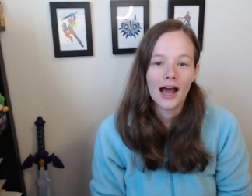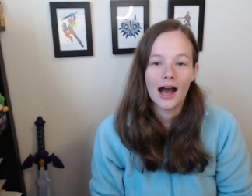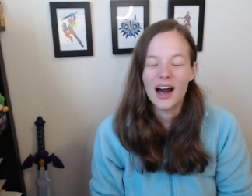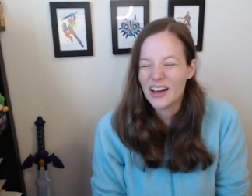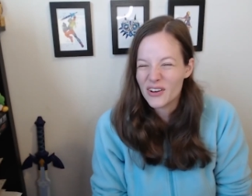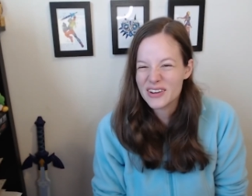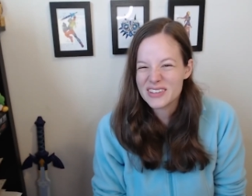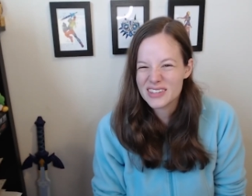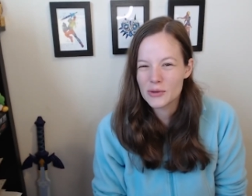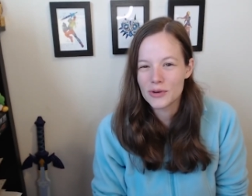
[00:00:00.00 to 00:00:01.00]
I
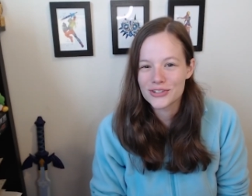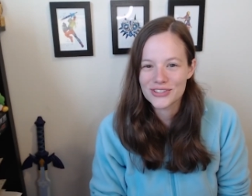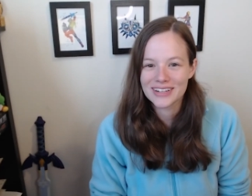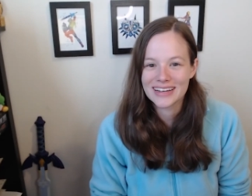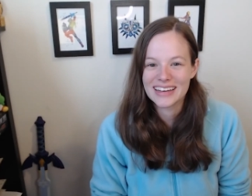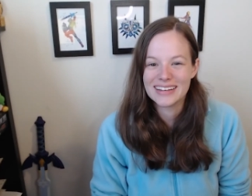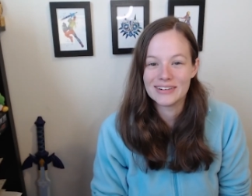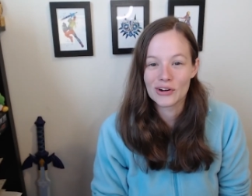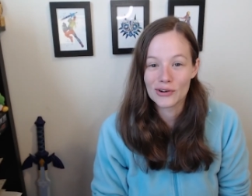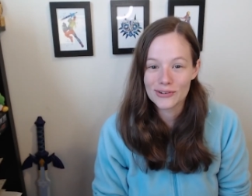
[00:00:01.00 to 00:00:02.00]
honestly wish that I had
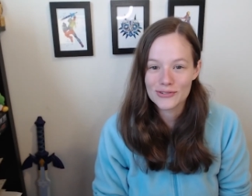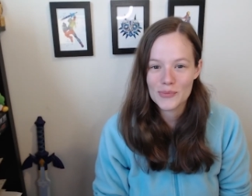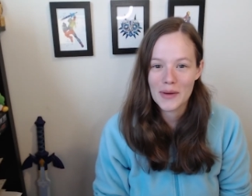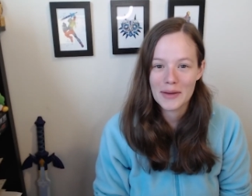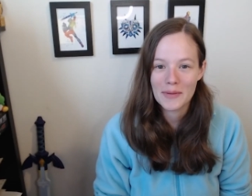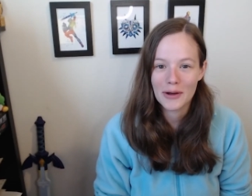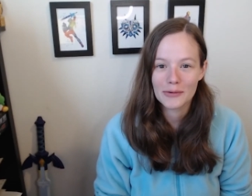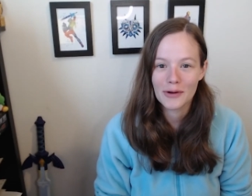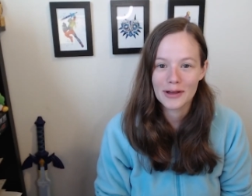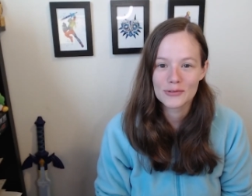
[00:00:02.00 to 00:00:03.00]
earned my Model
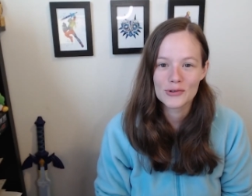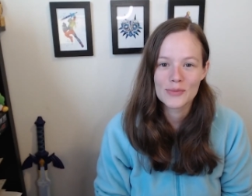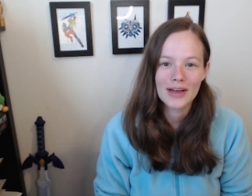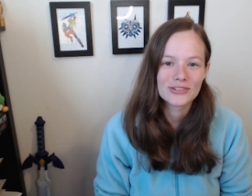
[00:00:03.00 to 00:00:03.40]
Rocketry Badge,